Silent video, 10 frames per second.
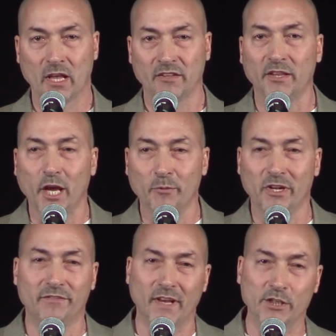That they would
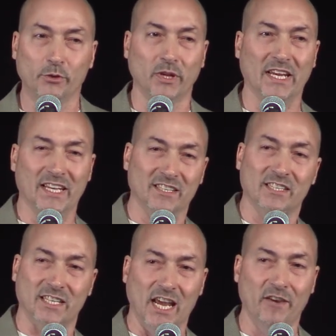eventually
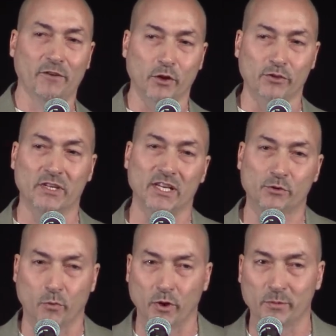enslave those they
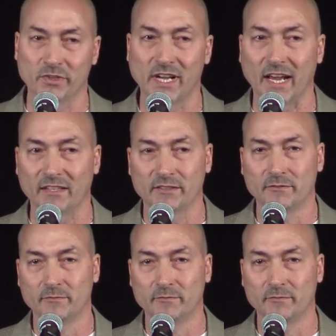swore to protect.